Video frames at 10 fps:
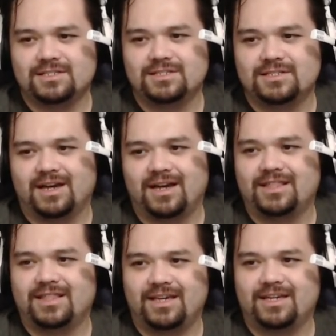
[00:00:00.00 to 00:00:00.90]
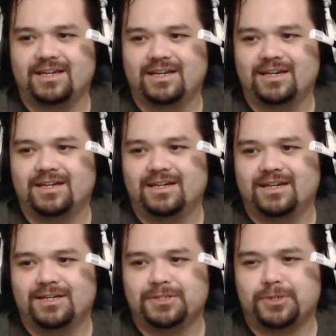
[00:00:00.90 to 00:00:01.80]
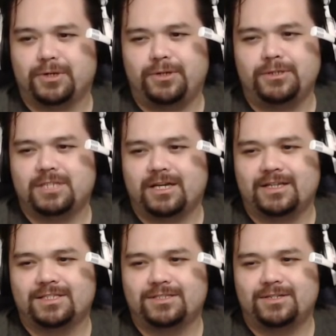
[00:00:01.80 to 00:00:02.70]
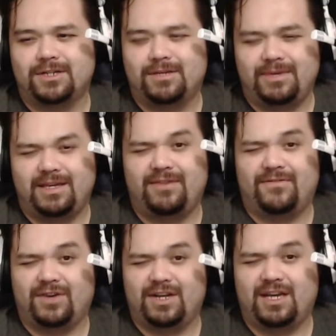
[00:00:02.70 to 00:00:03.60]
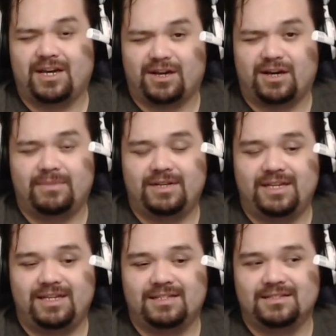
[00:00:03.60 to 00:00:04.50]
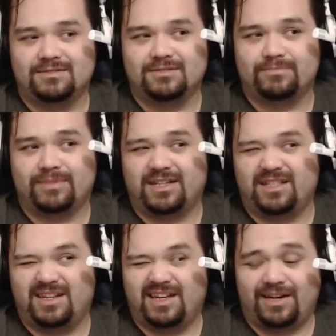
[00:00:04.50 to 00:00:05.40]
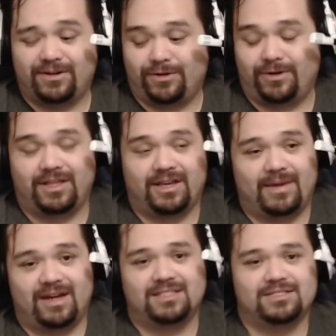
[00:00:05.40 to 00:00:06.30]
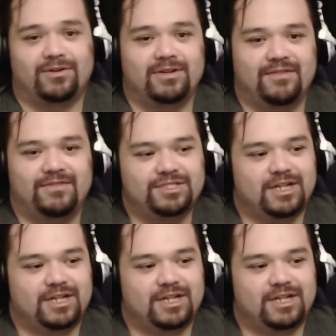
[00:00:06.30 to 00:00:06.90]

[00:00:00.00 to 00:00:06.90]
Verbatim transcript: I think. So it looks like it's going to be funny, a comedy, but other than that, I don't know anything about it. Let's go ahead and give it a shot.